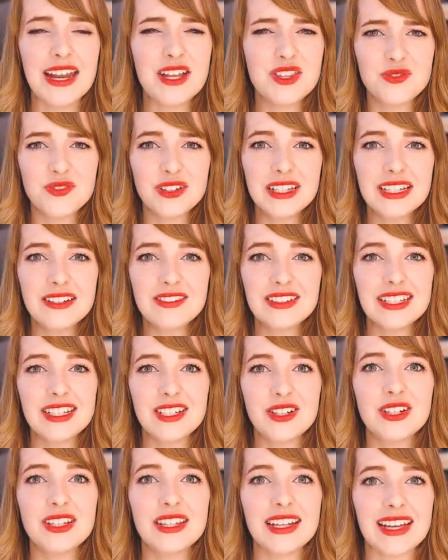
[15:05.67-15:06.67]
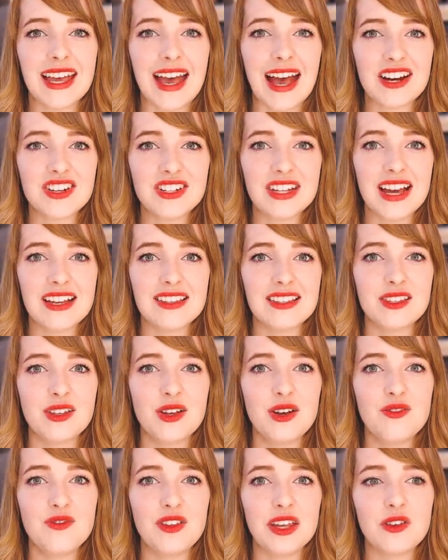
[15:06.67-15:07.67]
And it's really, really good. Like, it actually has a
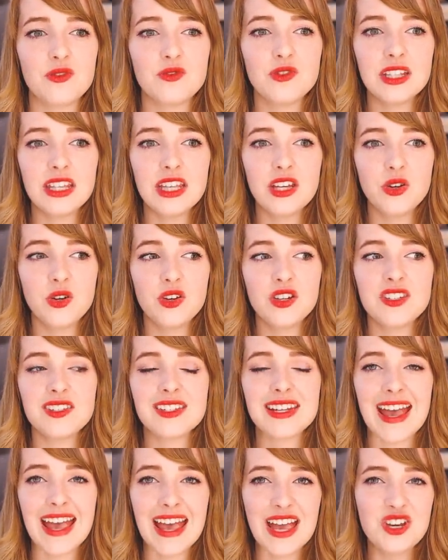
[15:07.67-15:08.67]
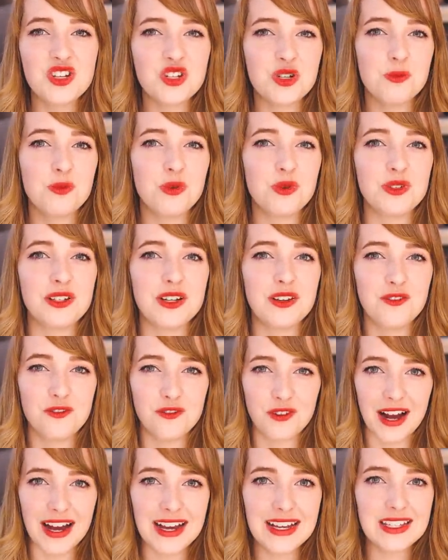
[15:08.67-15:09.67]
lot of like really good tangible
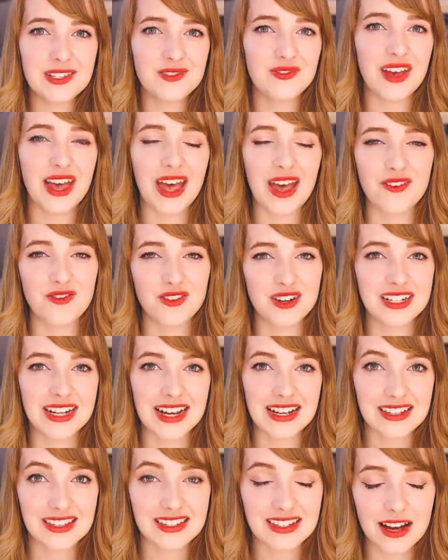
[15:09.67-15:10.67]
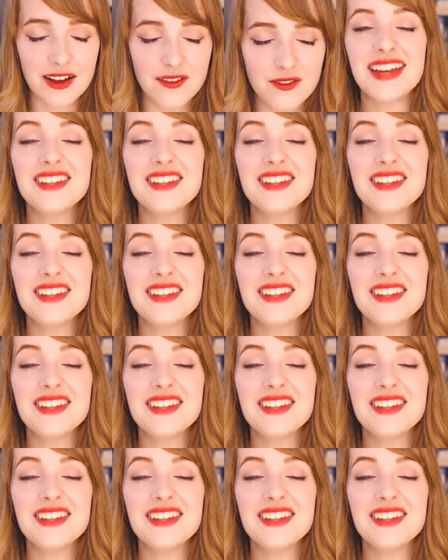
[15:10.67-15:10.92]
advice for everyday stuff.